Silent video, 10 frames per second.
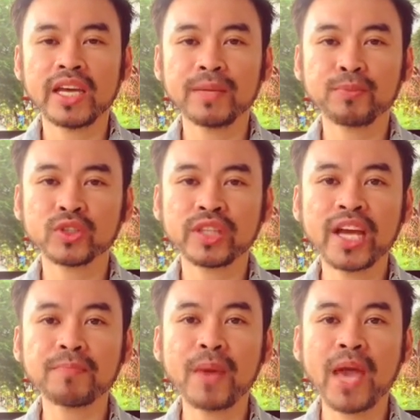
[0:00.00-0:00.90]
It
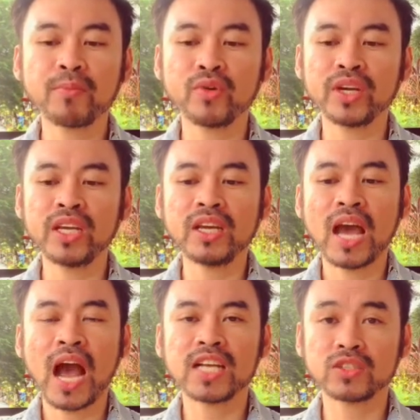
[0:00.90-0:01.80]
protects memory
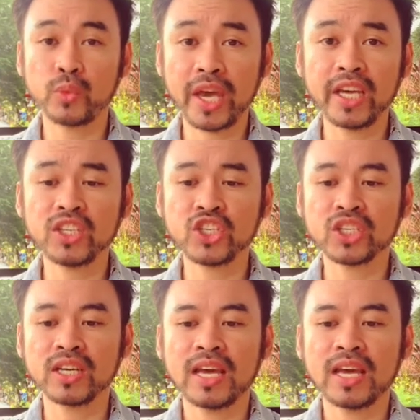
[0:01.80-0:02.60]
as you age.